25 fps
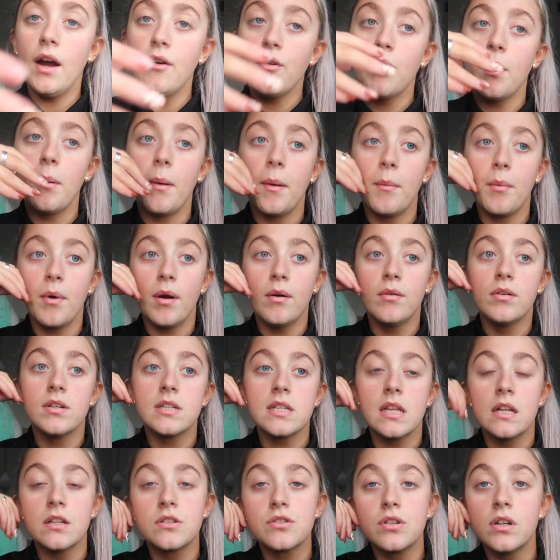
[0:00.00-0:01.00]
I remember I
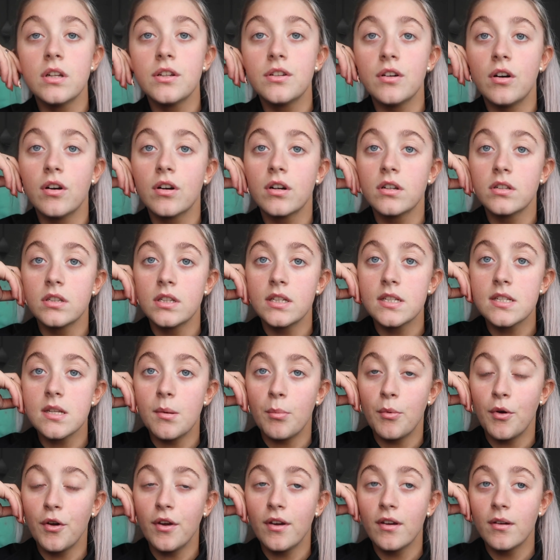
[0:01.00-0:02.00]
was literally talking to you
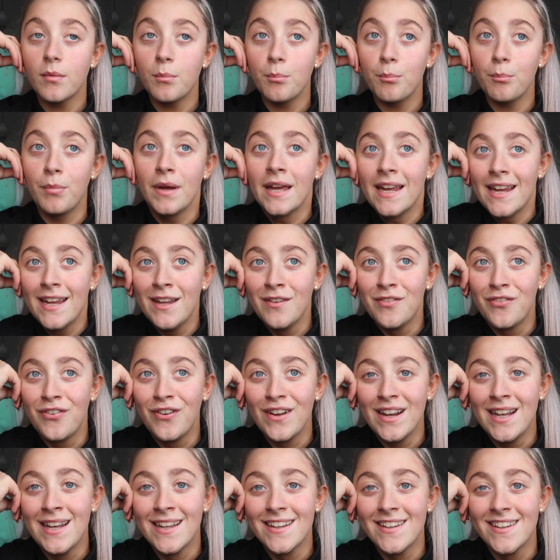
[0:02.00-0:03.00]
about me
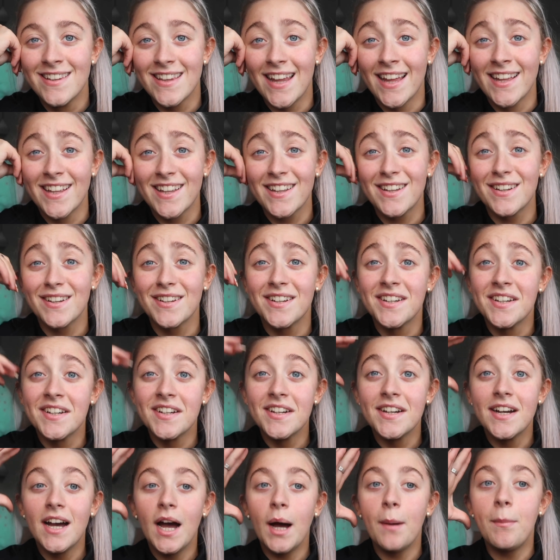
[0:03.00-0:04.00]
feeling like
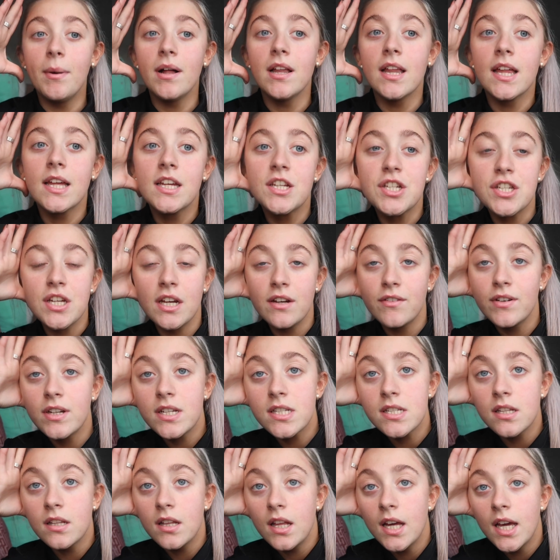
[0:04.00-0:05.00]
a bit like shit
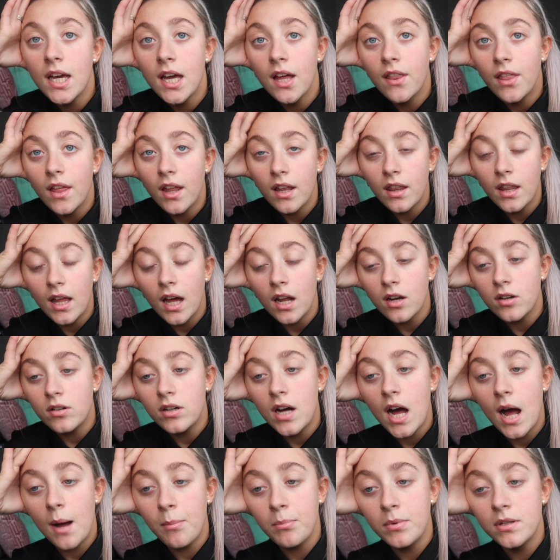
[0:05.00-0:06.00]
recently, and then that all
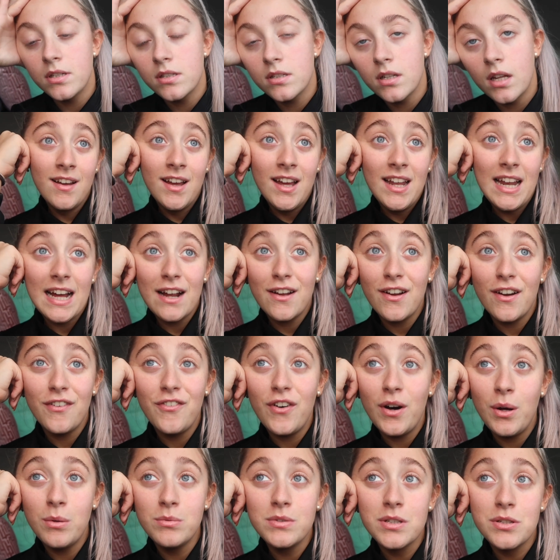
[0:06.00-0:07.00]
happened. Like, I
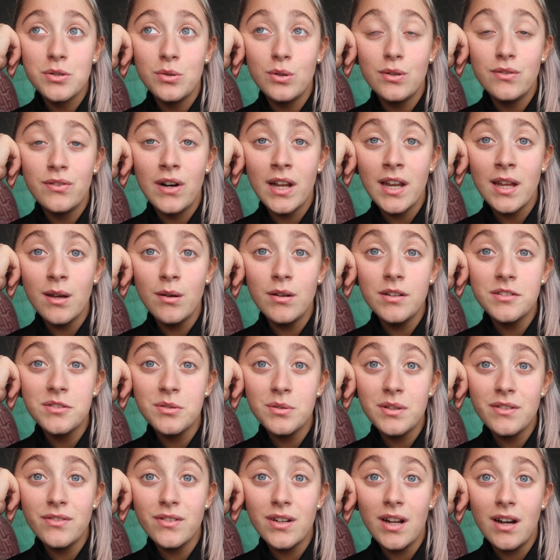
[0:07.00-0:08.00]
filmed this whole video and I
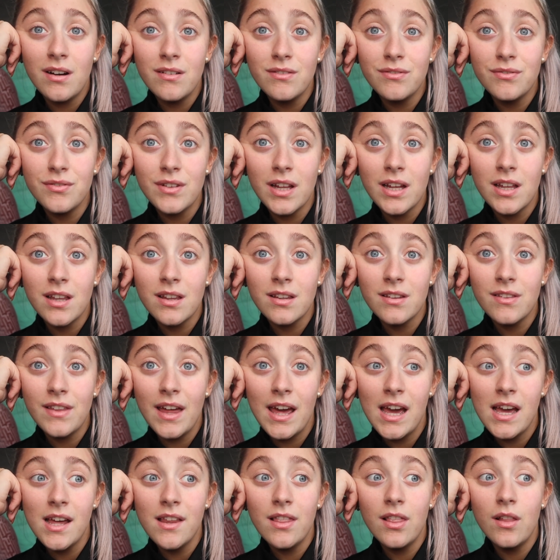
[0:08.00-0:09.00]
don't even have like
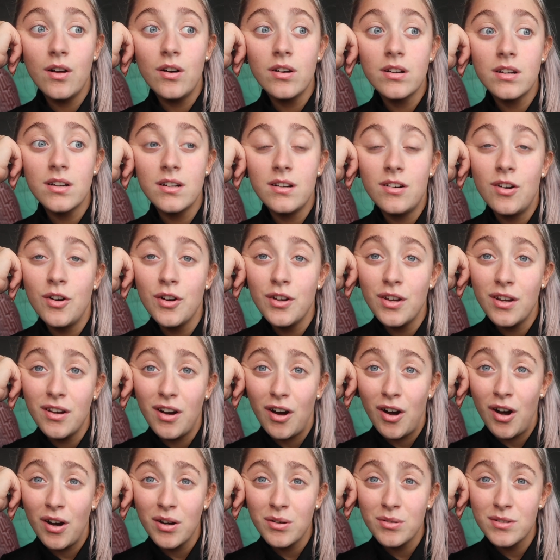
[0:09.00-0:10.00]
the end look. How
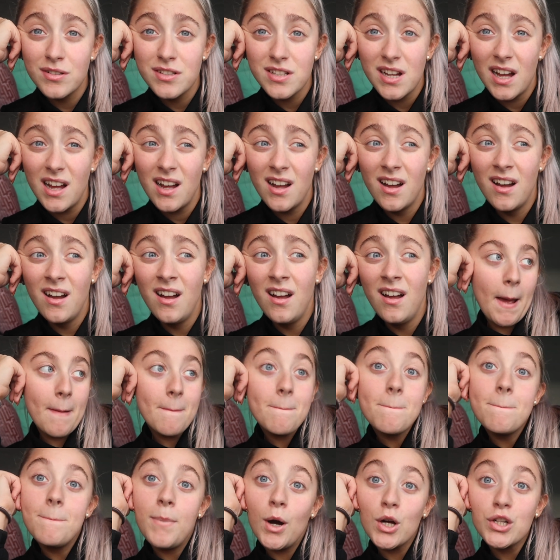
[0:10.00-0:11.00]
awkward that.
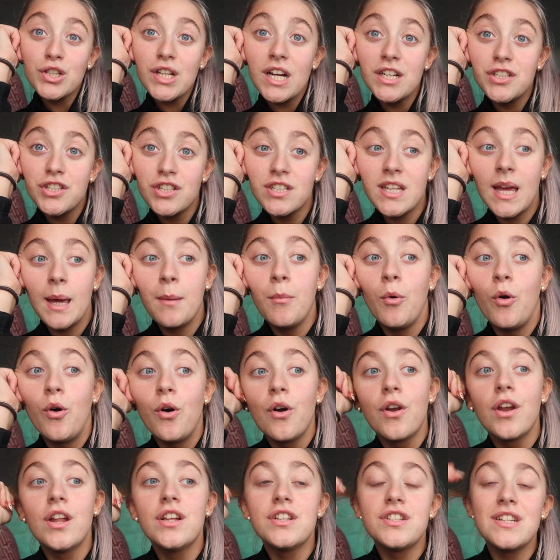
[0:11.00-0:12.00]
But I just came
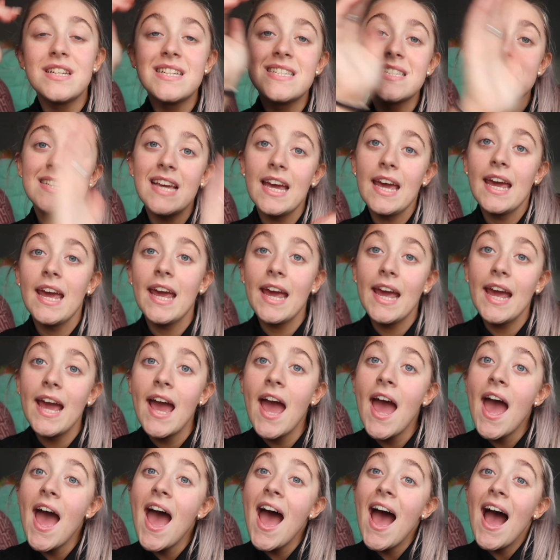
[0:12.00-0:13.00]
on to say
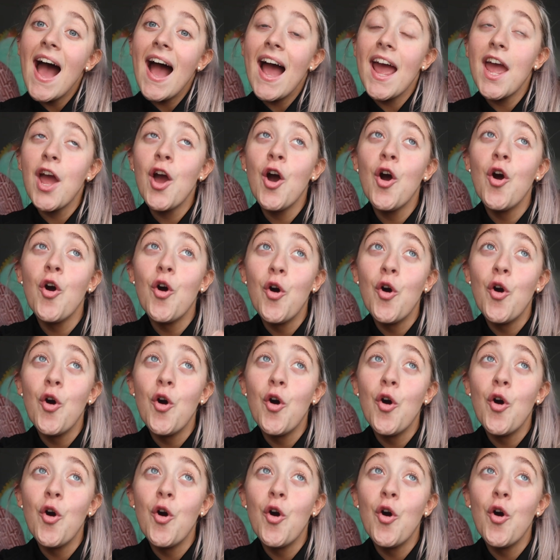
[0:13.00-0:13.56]
I